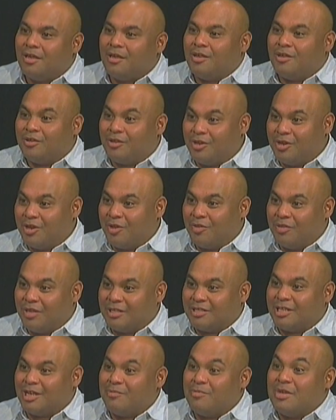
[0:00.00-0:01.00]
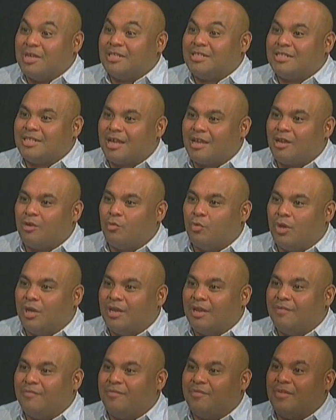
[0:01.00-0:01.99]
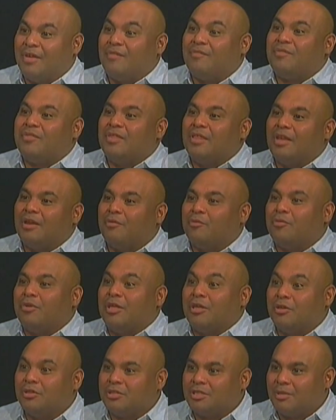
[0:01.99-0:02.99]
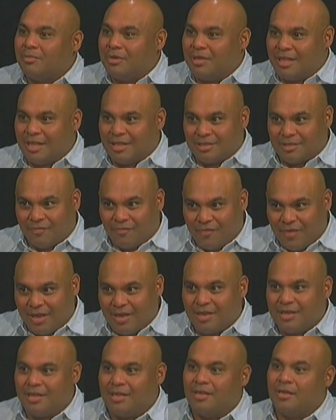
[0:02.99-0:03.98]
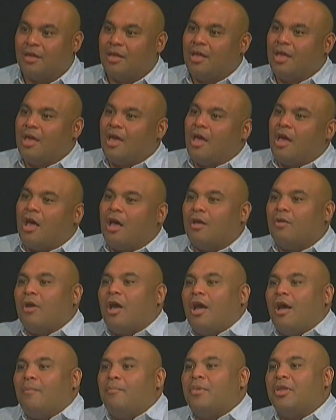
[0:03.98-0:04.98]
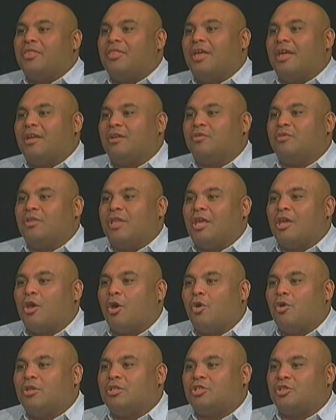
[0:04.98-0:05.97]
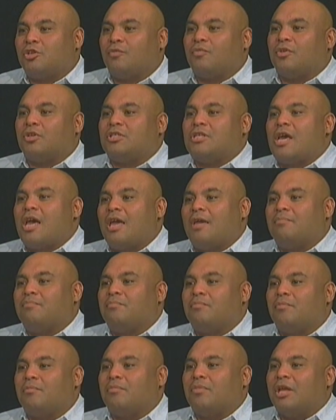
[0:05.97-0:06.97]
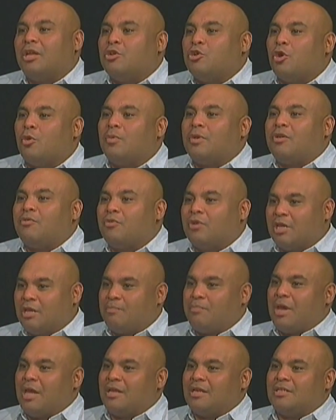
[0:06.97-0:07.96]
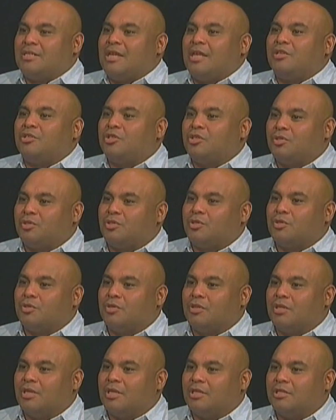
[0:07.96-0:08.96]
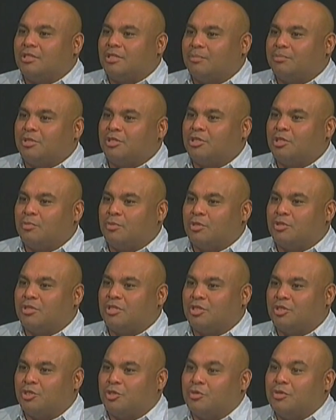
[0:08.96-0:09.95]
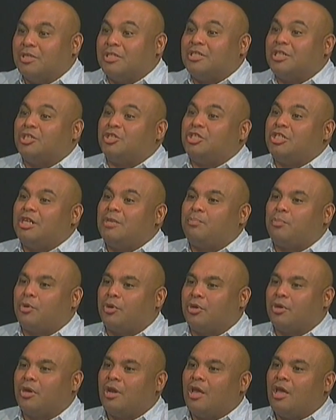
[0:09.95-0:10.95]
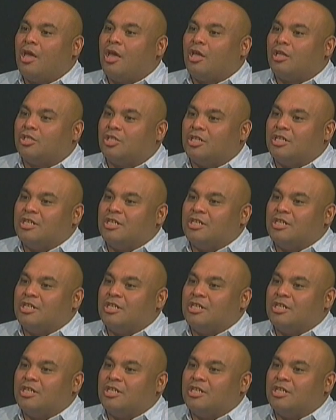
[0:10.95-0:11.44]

that's going to be a second one. If they killed somebody, that's a felony. But then they go and serve the time, but nobody really paid attention to the substance abuse issue. Is it cheaper to